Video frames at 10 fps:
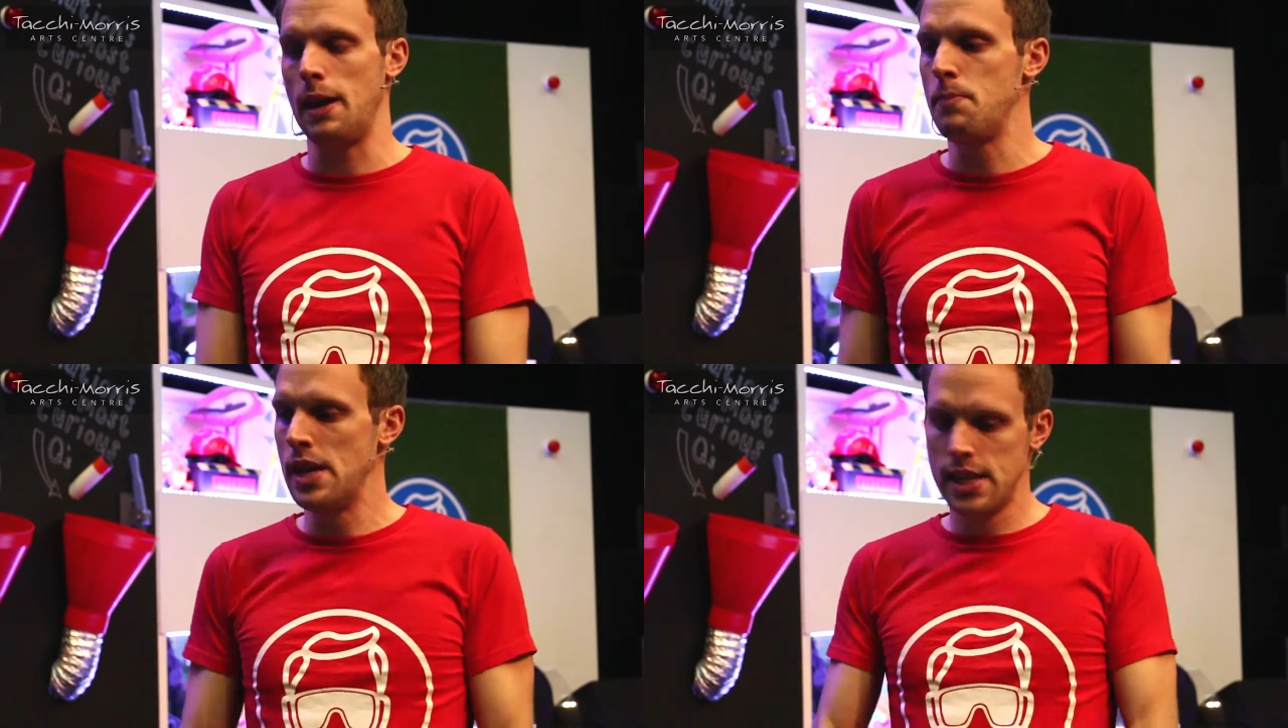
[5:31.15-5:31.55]

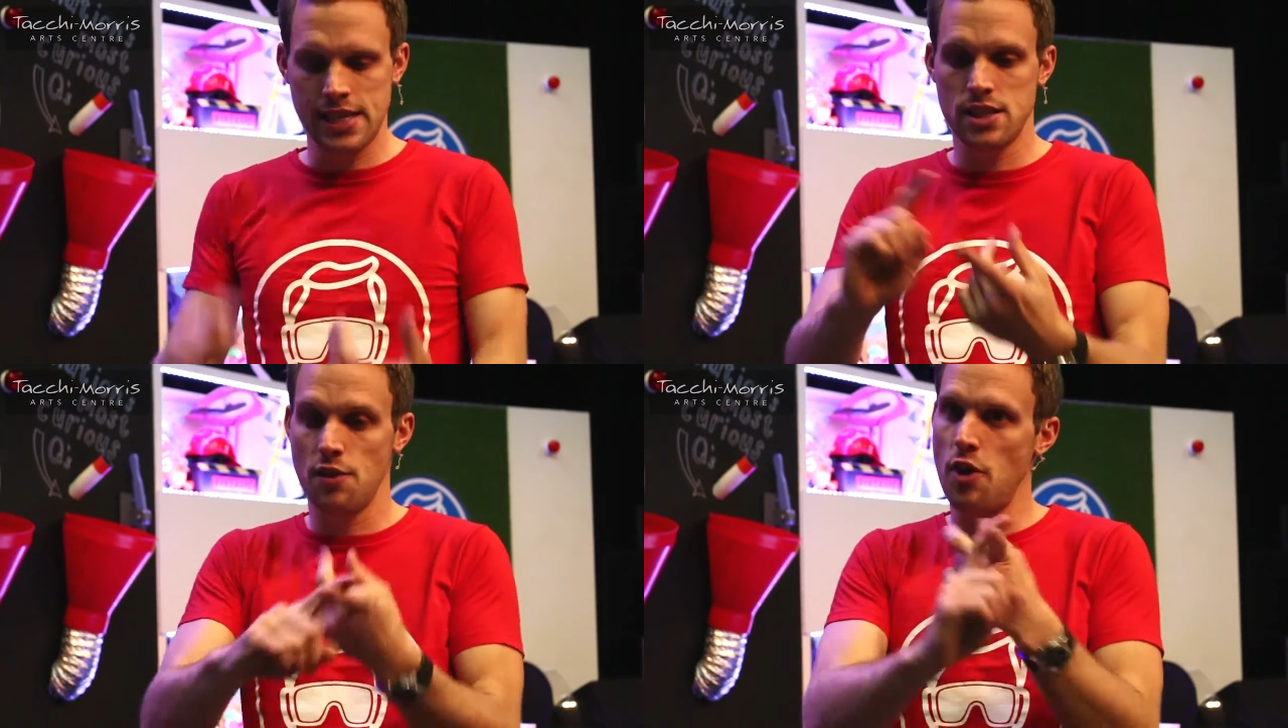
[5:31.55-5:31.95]
So
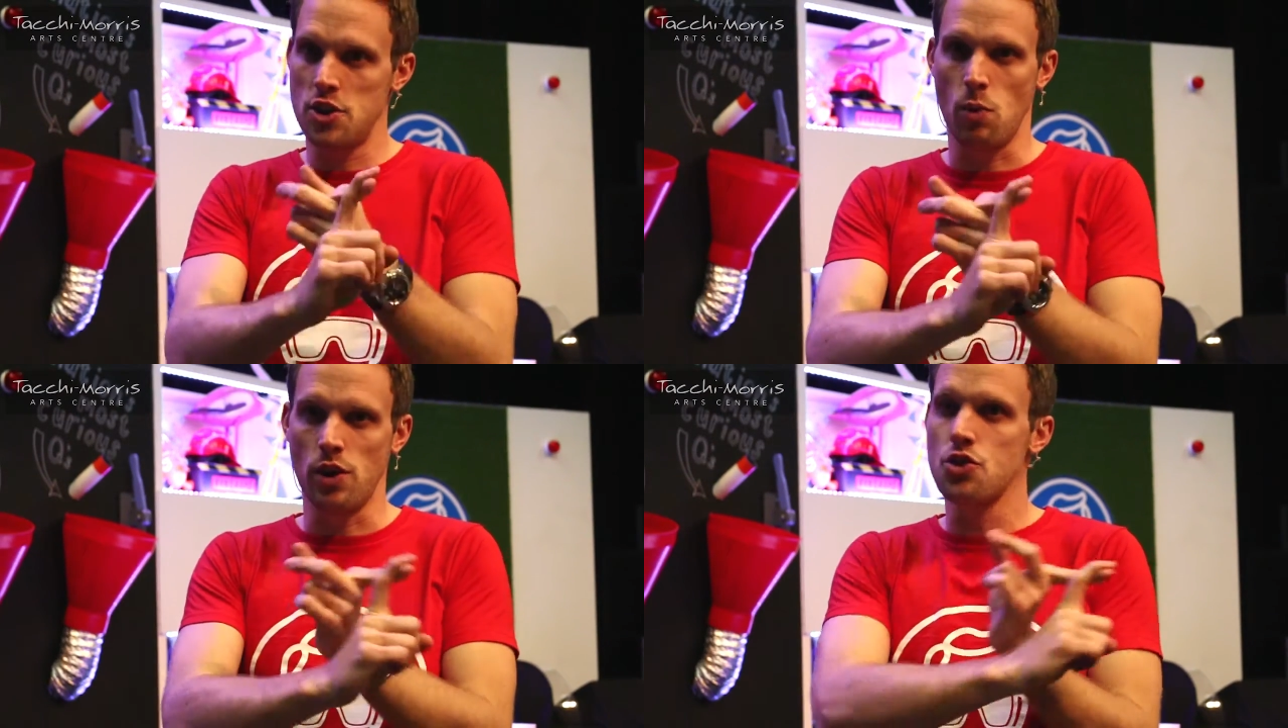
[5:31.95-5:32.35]
that's the
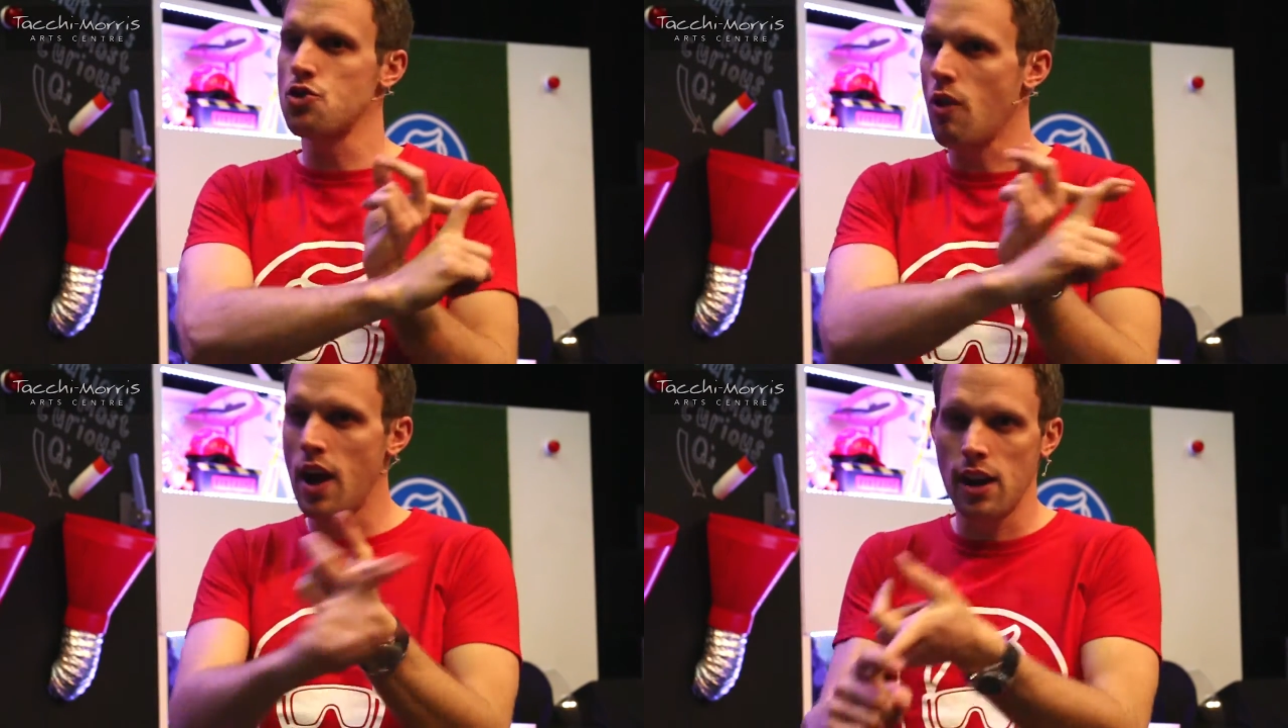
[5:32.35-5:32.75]
first one,
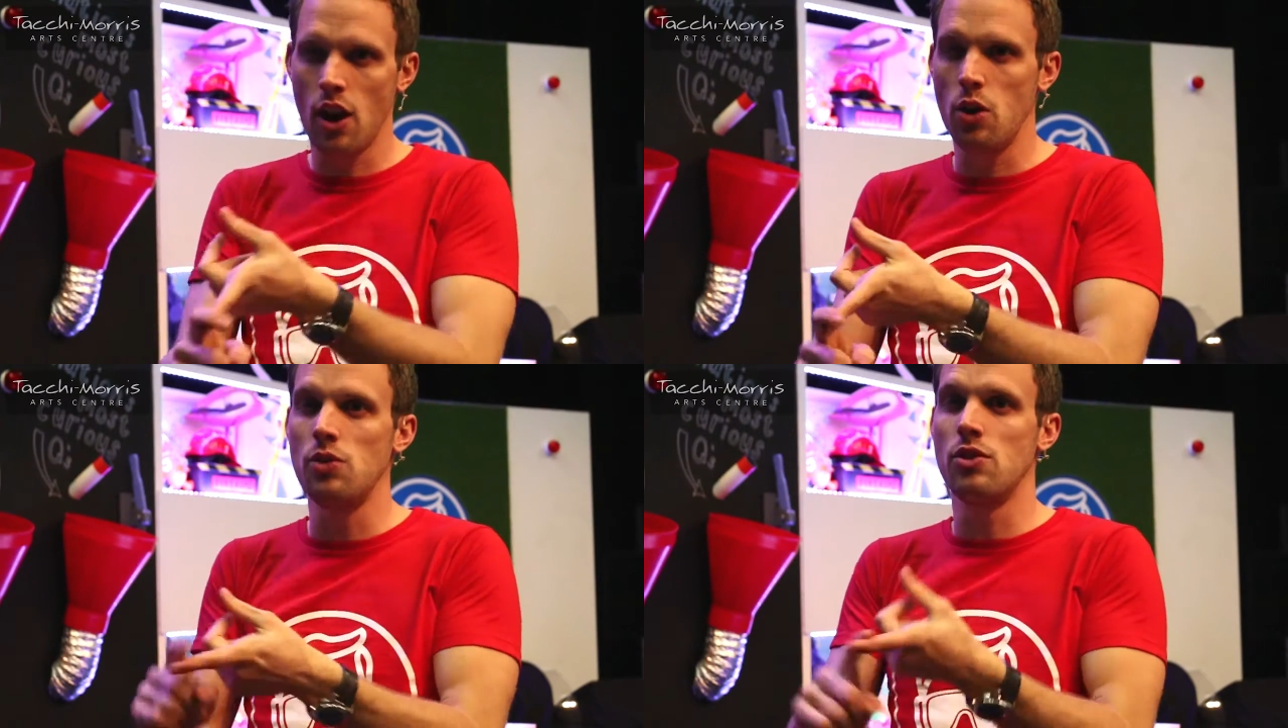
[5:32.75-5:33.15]
try
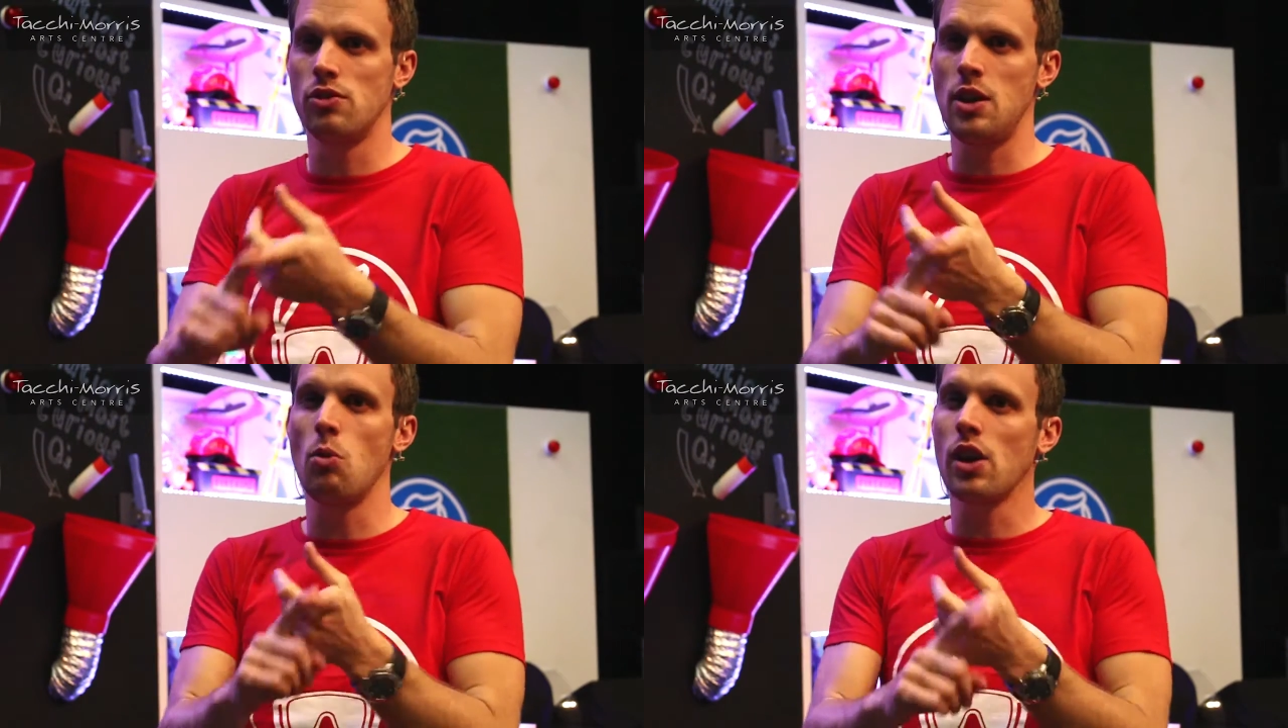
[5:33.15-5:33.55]
loads and
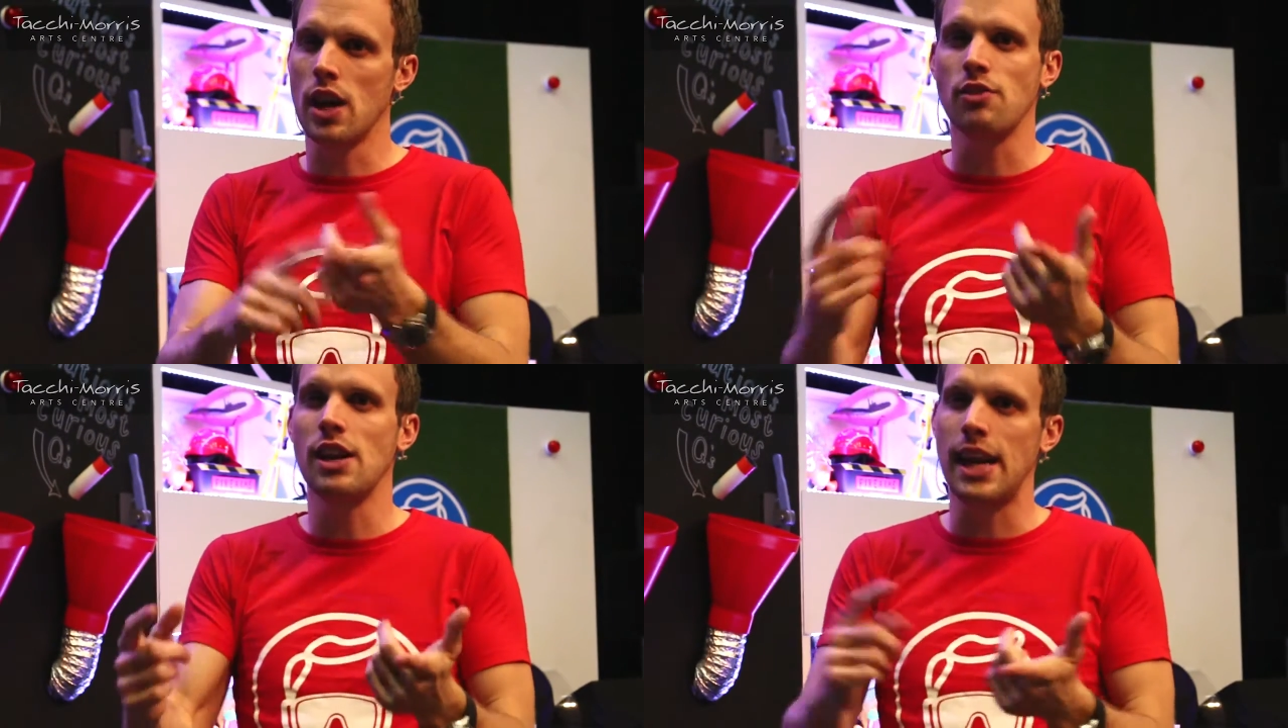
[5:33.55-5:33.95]
see what
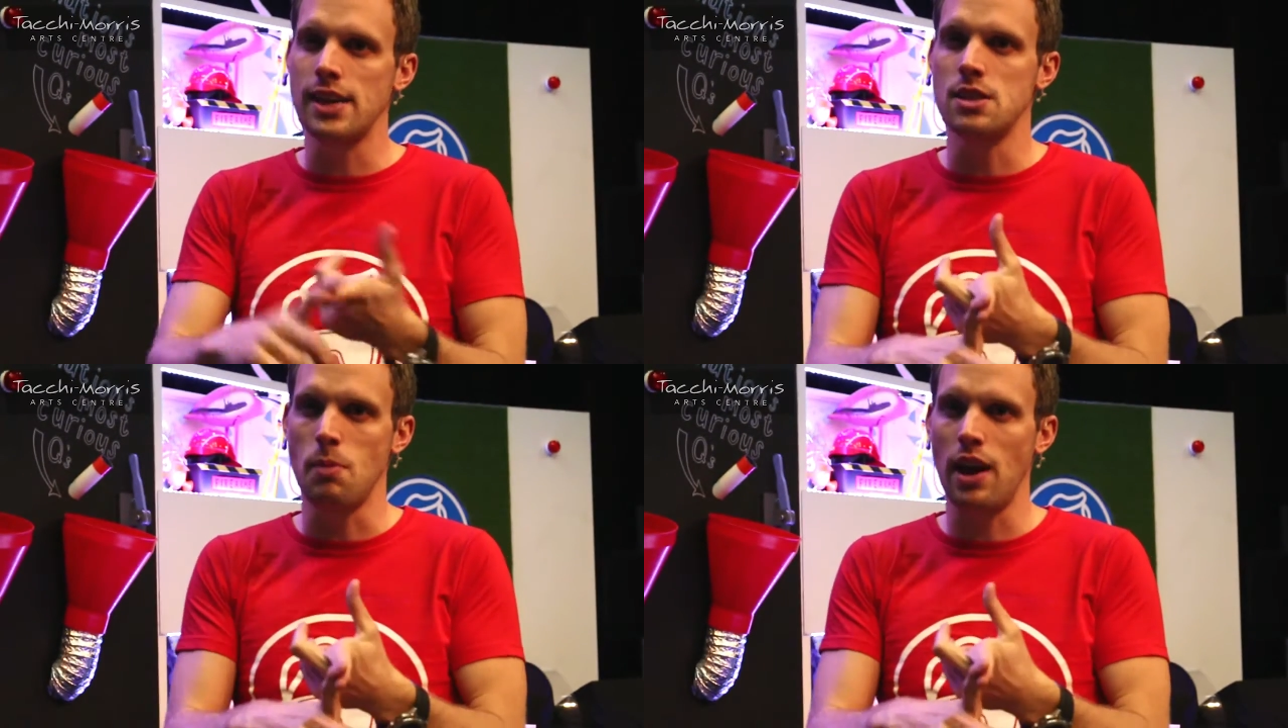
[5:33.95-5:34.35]
kind of
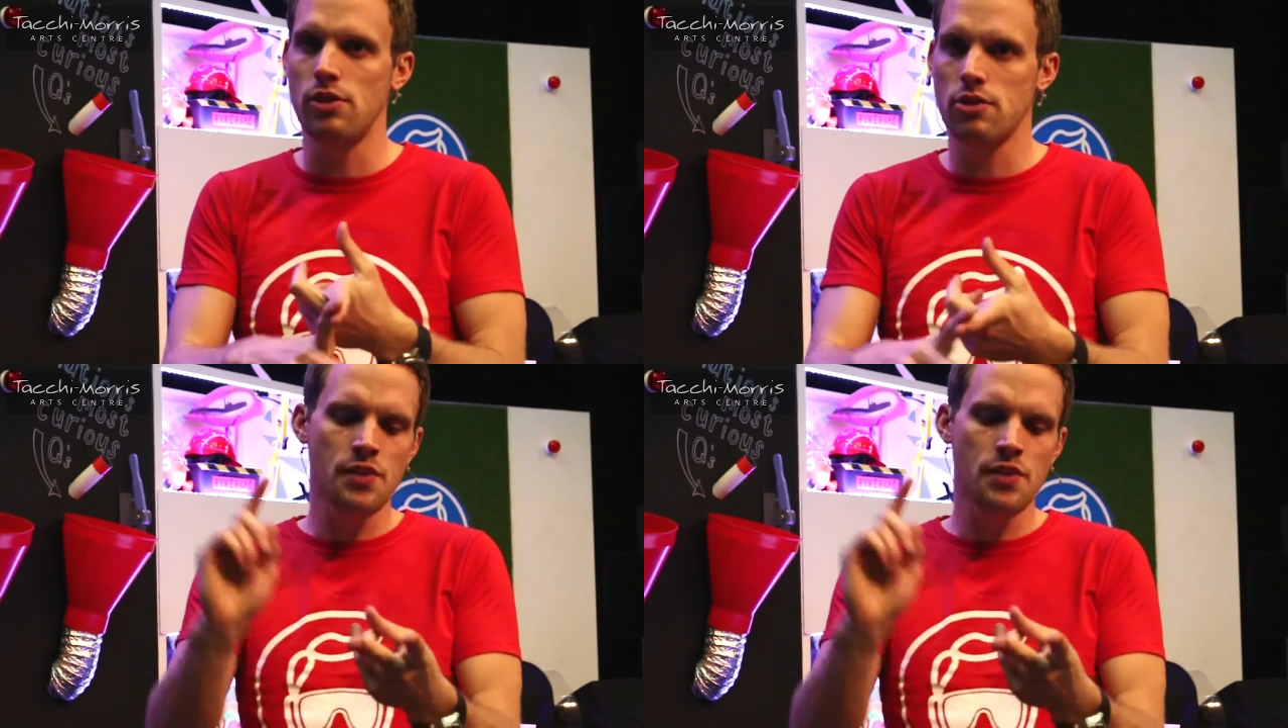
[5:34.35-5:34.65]
clicks the best.